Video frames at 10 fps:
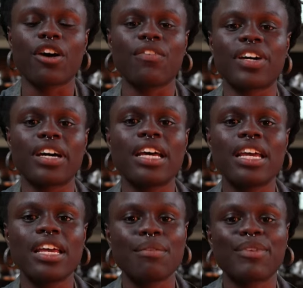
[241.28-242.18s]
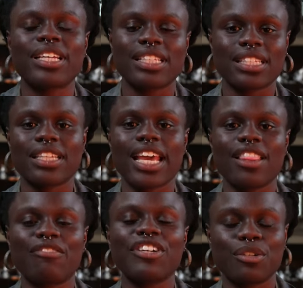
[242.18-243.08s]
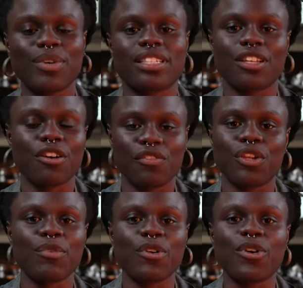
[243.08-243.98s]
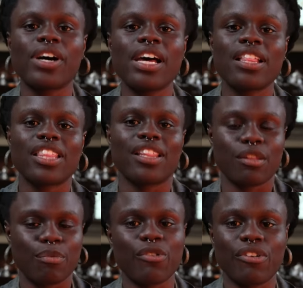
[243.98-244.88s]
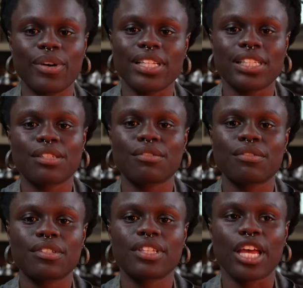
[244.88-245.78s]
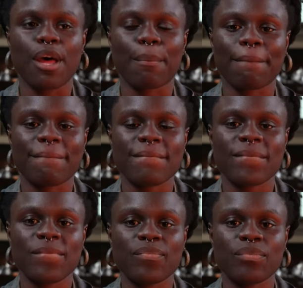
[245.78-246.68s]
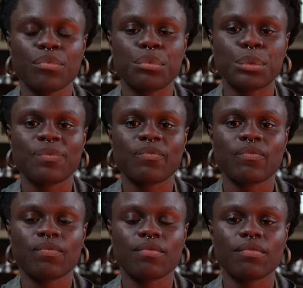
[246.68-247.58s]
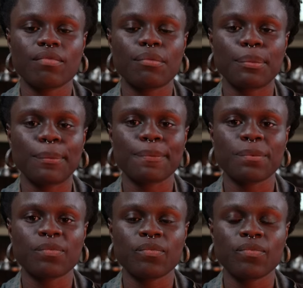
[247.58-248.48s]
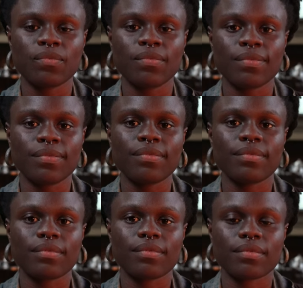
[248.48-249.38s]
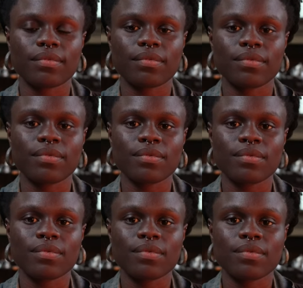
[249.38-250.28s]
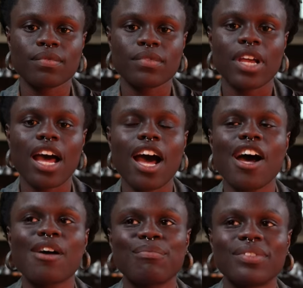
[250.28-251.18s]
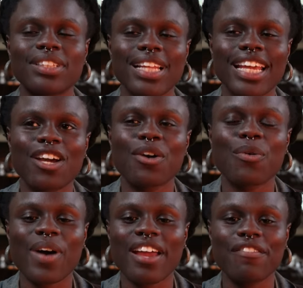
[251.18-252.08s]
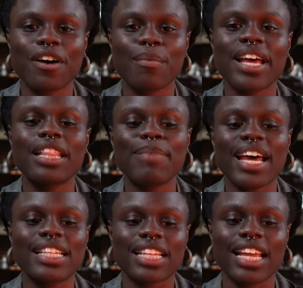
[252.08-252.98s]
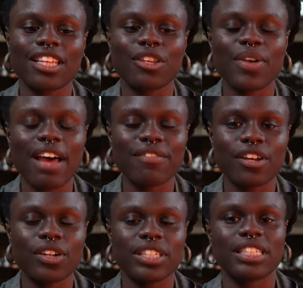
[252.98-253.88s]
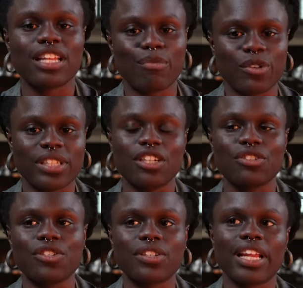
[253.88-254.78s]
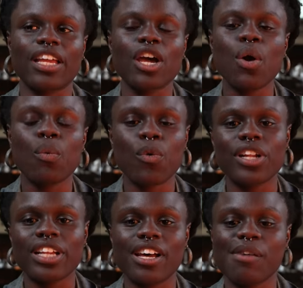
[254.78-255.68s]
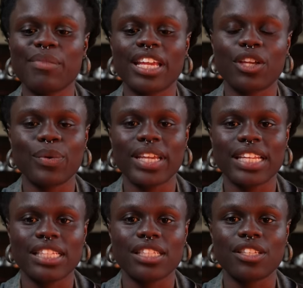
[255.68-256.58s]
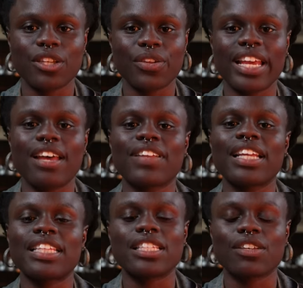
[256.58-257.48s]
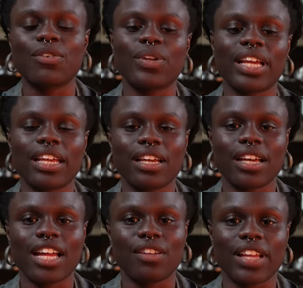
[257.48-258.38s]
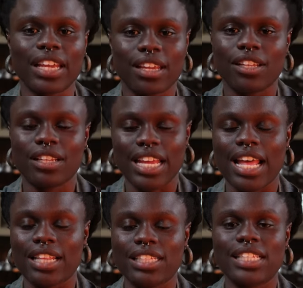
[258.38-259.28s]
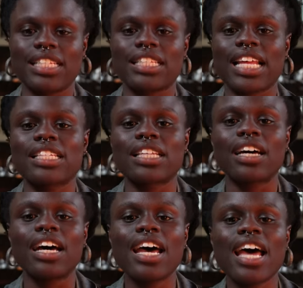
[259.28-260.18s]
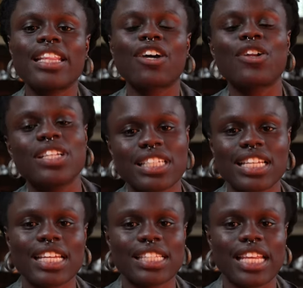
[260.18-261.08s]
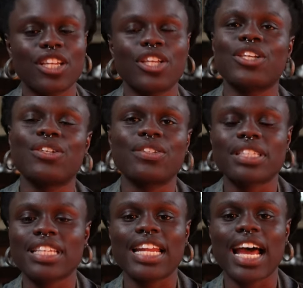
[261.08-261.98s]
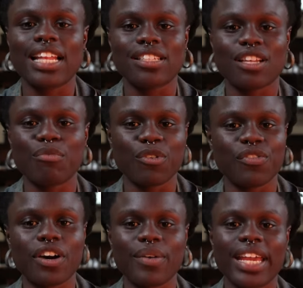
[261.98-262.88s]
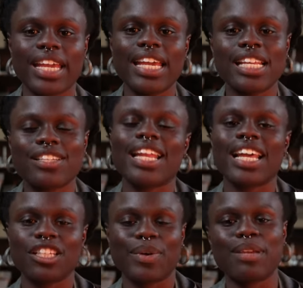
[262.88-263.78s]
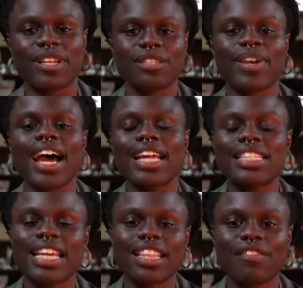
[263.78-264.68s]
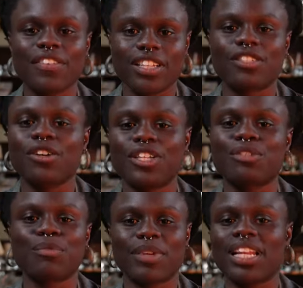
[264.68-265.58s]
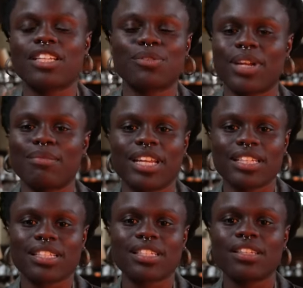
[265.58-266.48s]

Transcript: offer, because yeah, the richer ones can offer you more than the poorer ones. So, yeah. That totally makes sense. Okay, okay. So how far apart are the different colleges on campus? Um, like quite far apart. It depends. Like you have colleges that are more central, so like Wadham, like Queens, Unique, like these are all like kind of like near the city centre. Then colleges like Saint Hugh's, Saint Anne's are more far away. So they're like twenty minutes away. I'd say the furthest college would be like twenty minutes